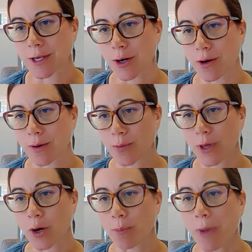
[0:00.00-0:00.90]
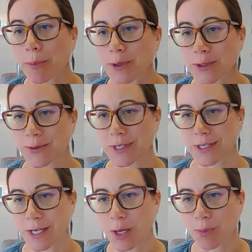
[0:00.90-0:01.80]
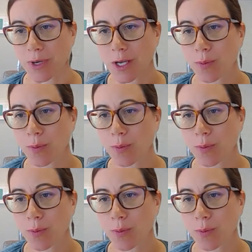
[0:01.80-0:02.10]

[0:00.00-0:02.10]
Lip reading: that are members of CCAB,